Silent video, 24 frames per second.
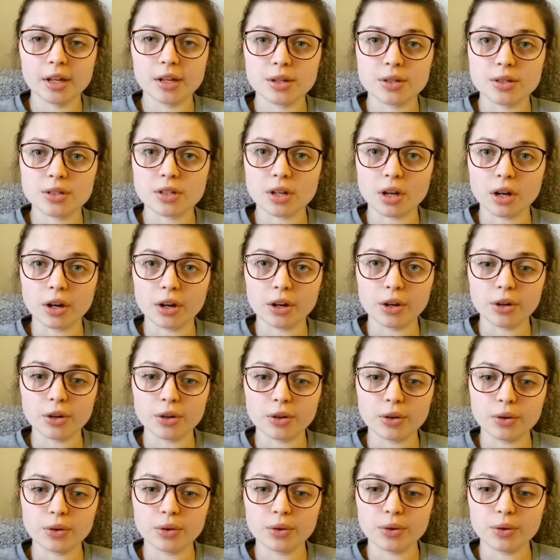So
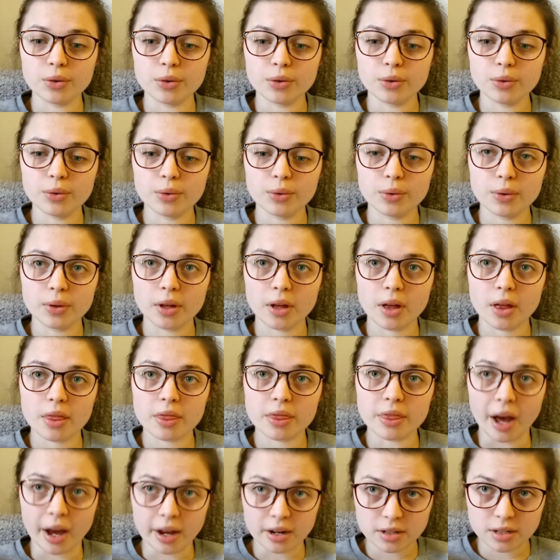
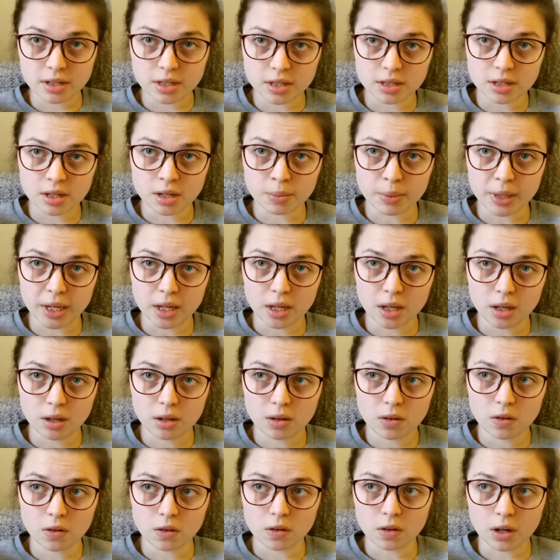that is going to be
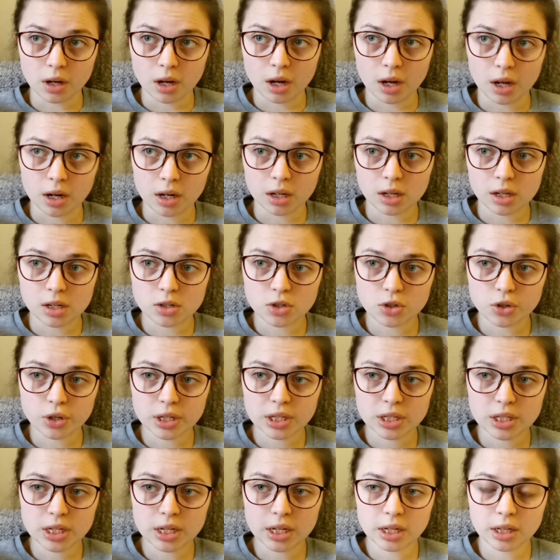good and
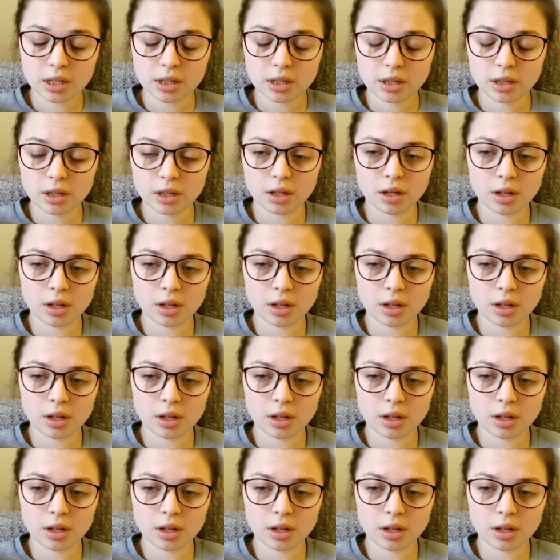interesting.